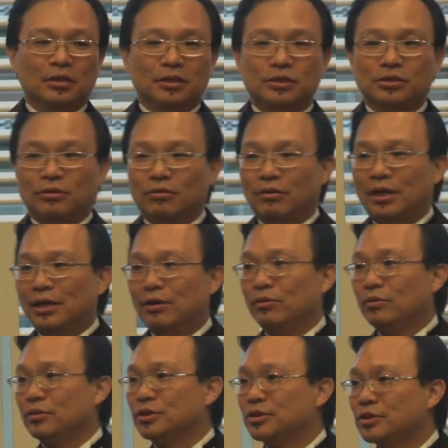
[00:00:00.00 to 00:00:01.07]
So I
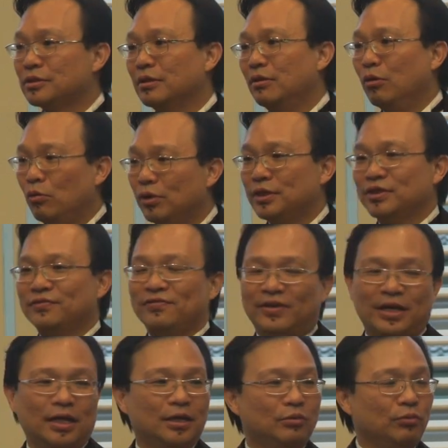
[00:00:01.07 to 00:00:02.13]
was always
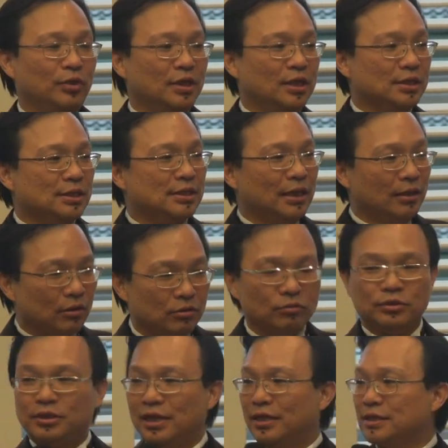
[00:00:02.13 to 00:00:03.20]
fired with this
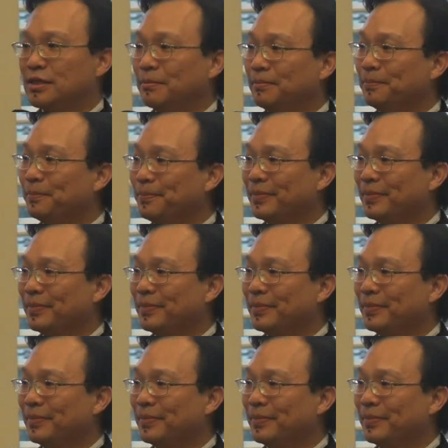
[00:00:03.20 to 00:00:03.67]
enthusiasm,